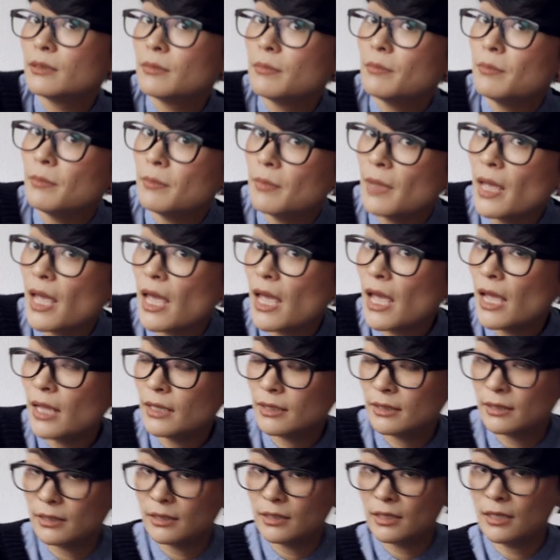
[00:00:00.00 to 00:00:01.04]
me,
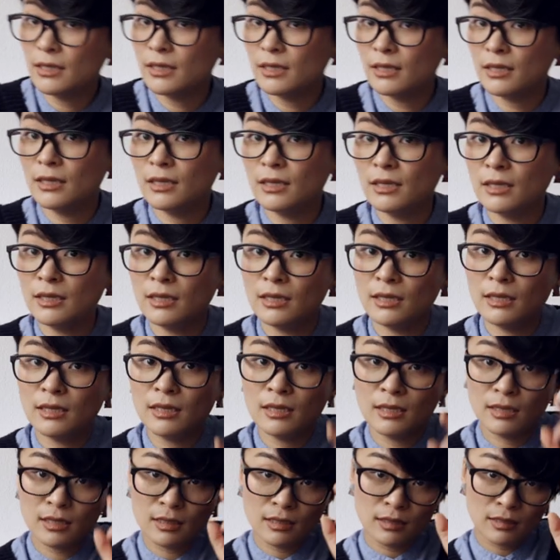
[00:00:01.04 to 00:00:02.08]

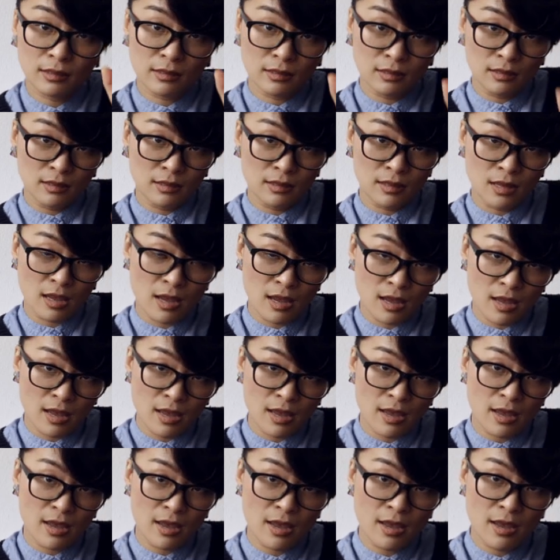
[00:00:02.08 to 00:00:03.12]
ti,
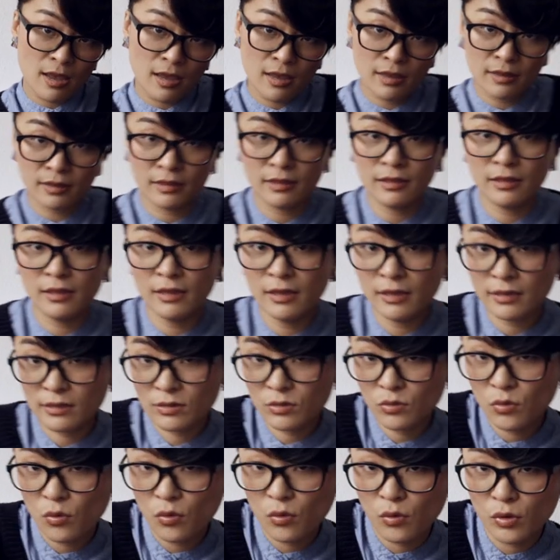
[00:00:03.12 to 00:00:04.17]
le. This
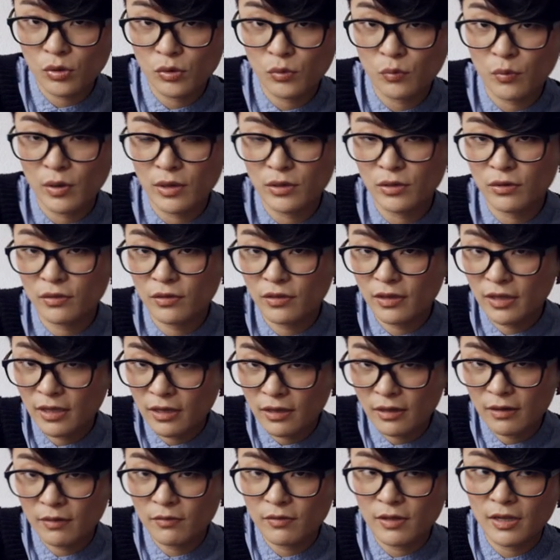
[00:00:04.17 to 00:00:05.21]
chord, when you
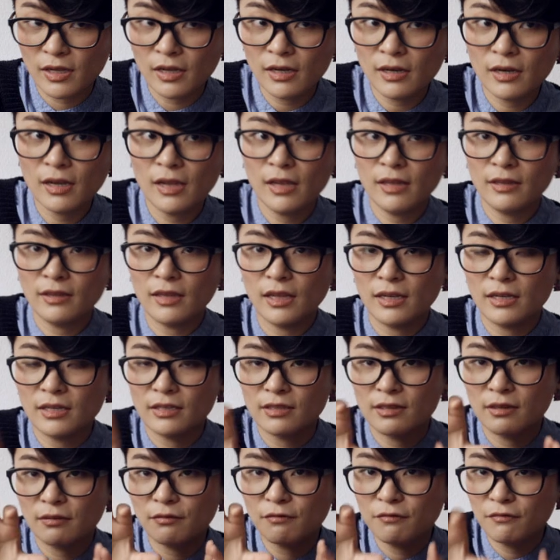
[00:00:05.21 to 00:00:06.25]
think of it, then is
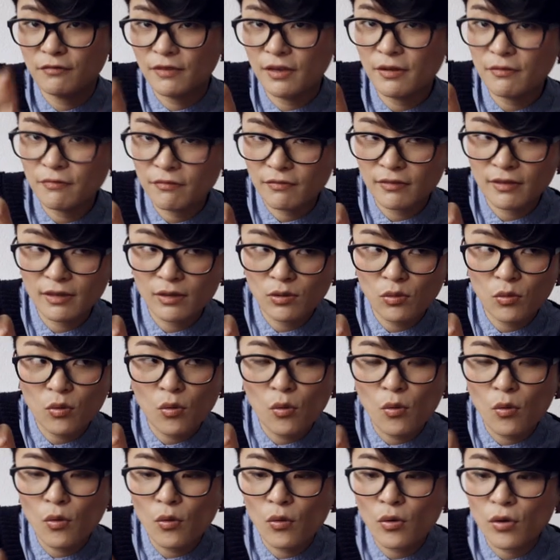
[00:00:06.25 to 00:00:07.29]
the fifth
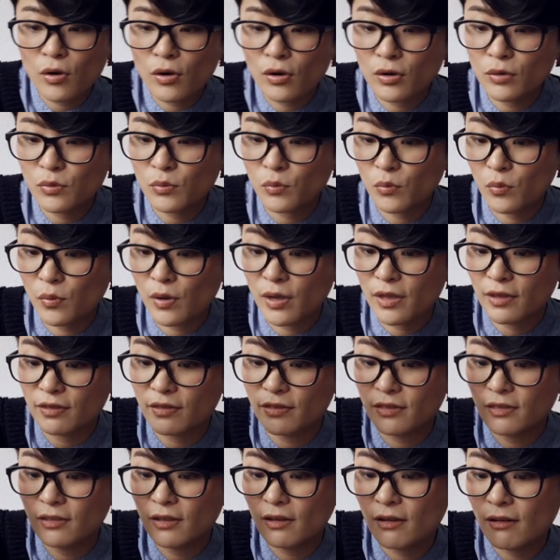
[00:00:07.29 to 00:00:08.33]
chord with
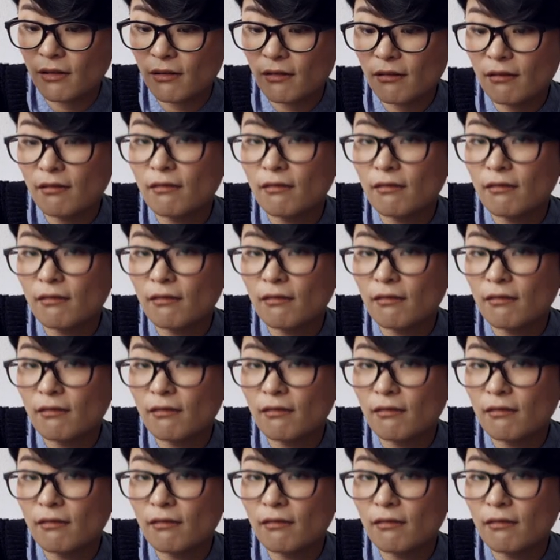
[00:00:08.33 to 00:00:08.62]
the,